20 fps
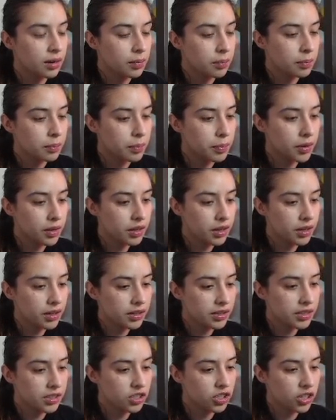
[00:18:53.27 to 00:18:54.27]
book
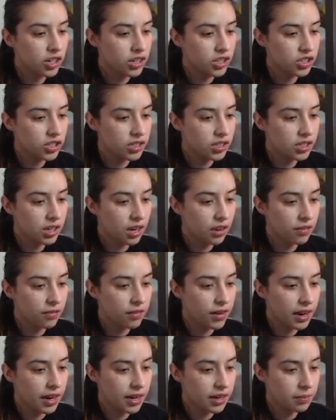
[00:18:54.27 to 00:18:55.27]
suggestion dot
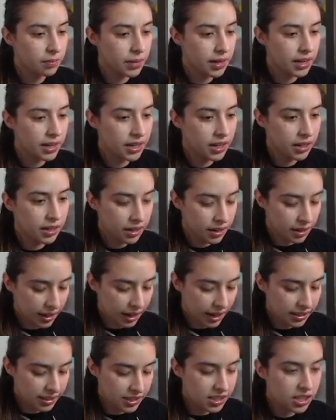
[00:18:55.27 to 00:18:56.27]
find many,
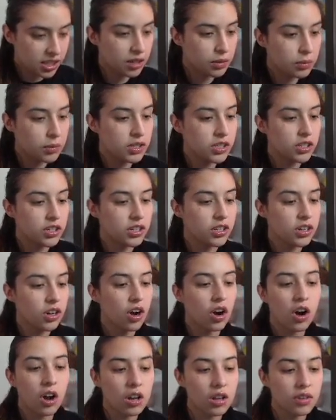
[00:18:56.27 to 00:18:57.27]
and this is going to return
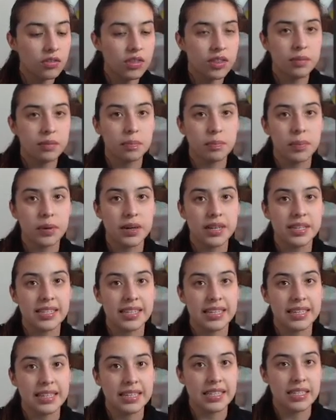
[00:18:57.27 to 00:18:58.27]
all of the books
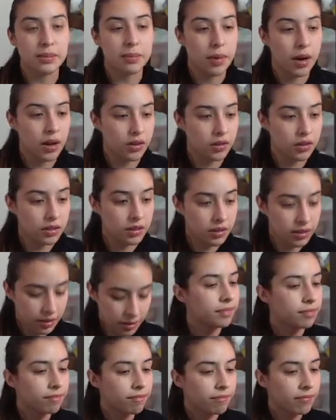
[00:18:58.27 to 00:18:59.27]
in this model.
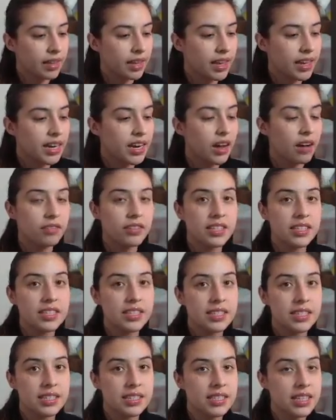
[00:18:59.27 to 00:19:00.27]
Now, if this is
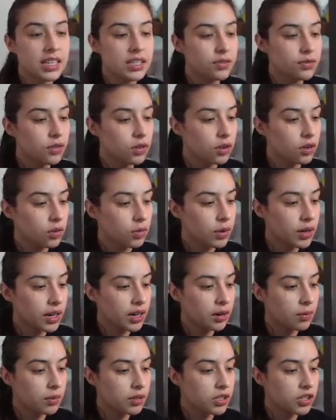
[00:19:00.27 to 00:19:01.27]
successful, we're going
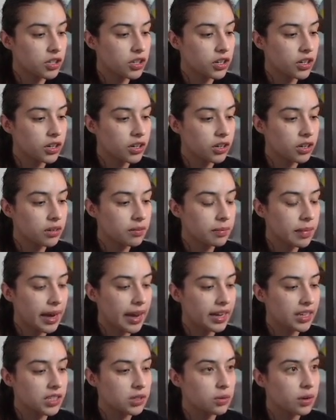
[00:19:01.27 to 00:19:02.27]
to return back to our